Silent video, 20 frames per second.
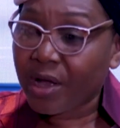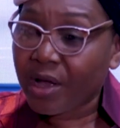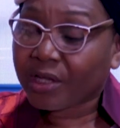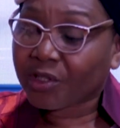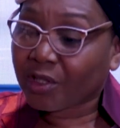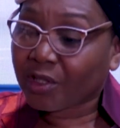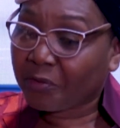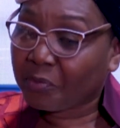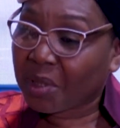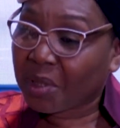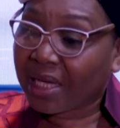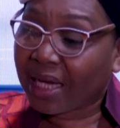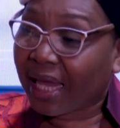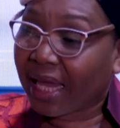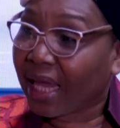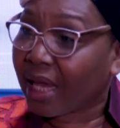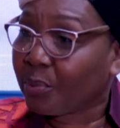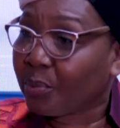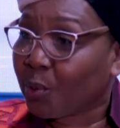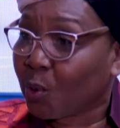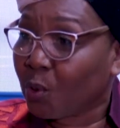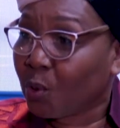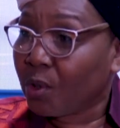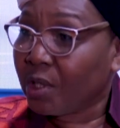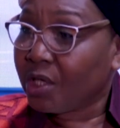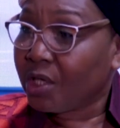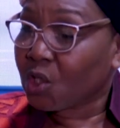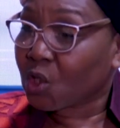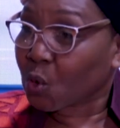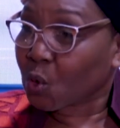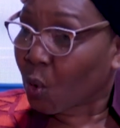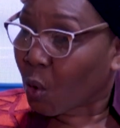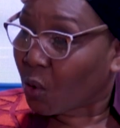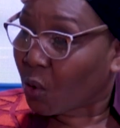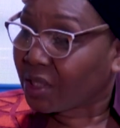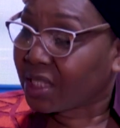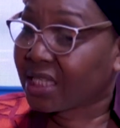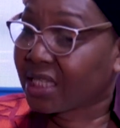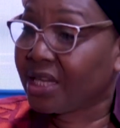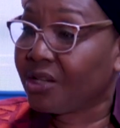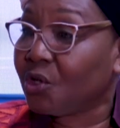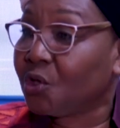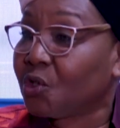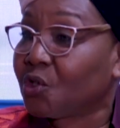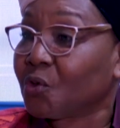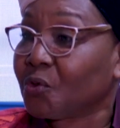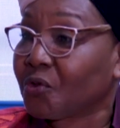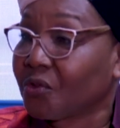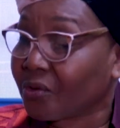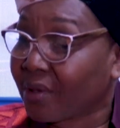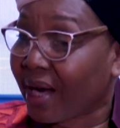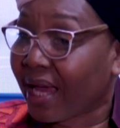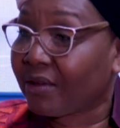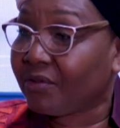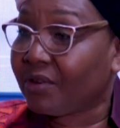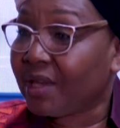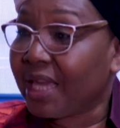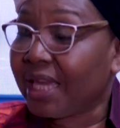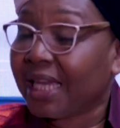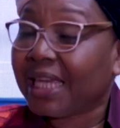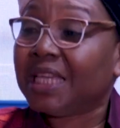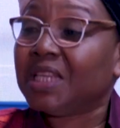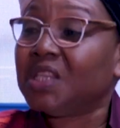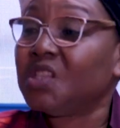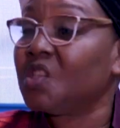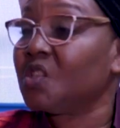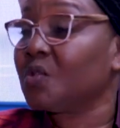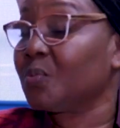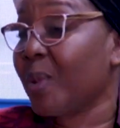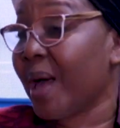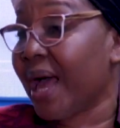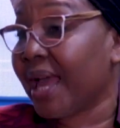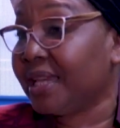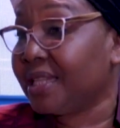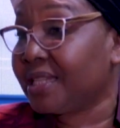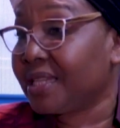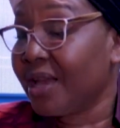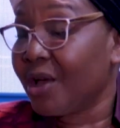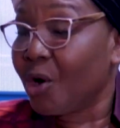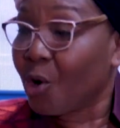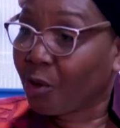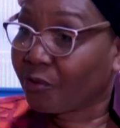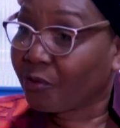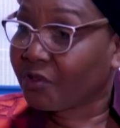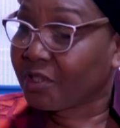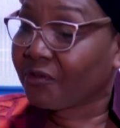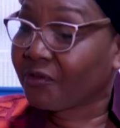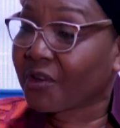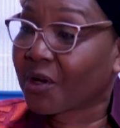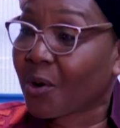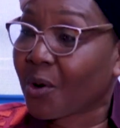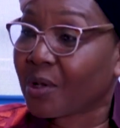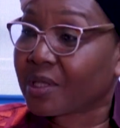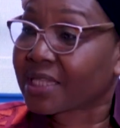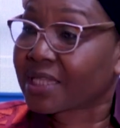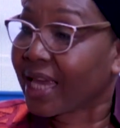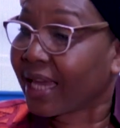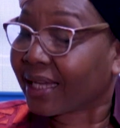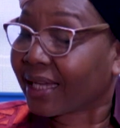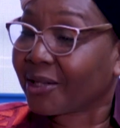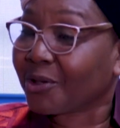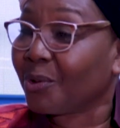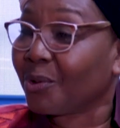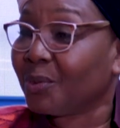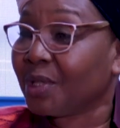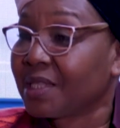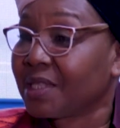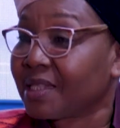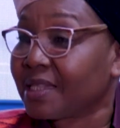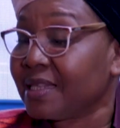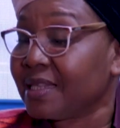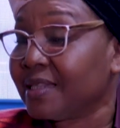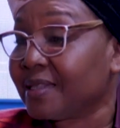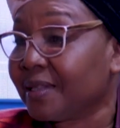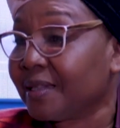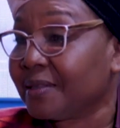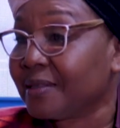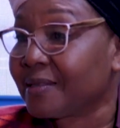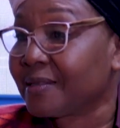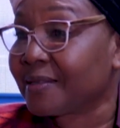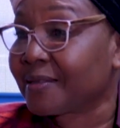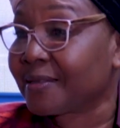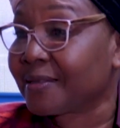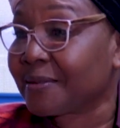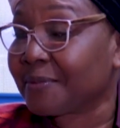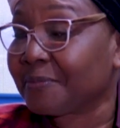you have been able to continue to thrive in spite of difficult economic seasons.